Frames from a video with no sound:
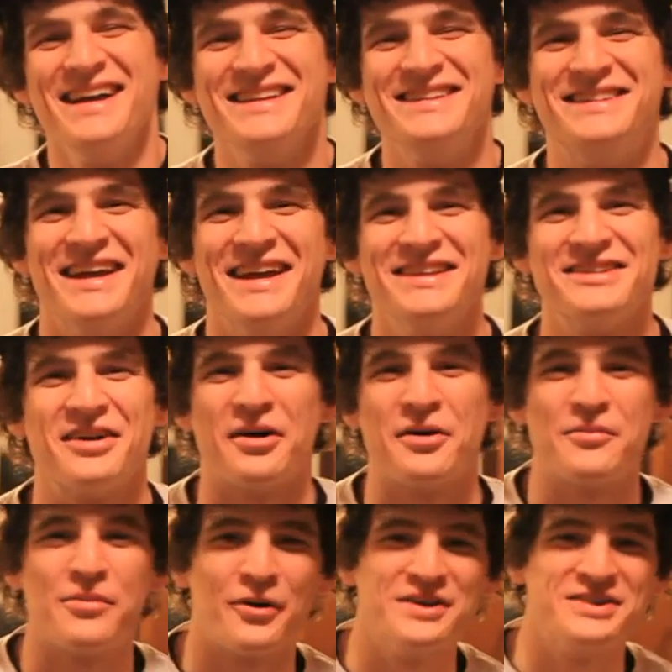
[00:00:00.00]
dent
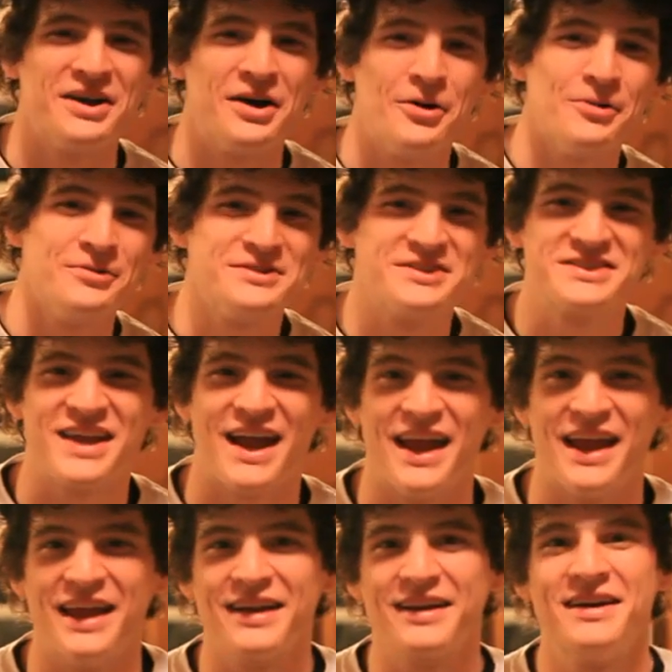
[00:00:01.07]
our boy Tone's
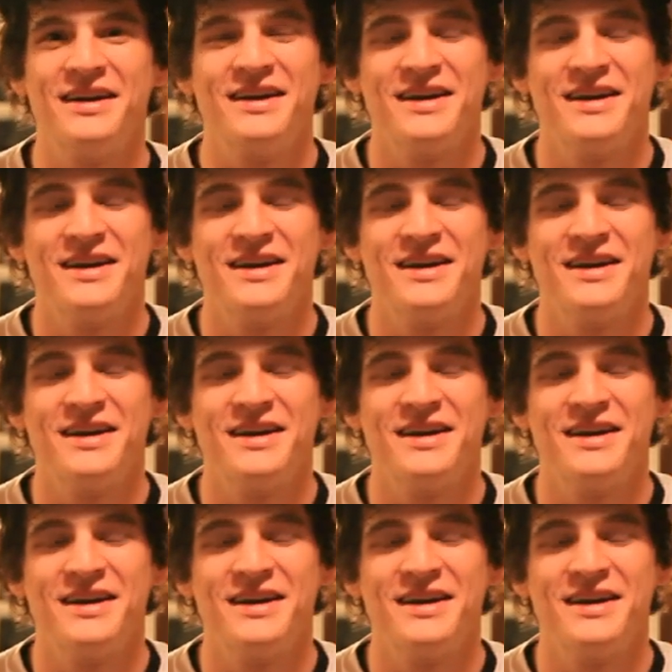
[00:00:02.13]
tank.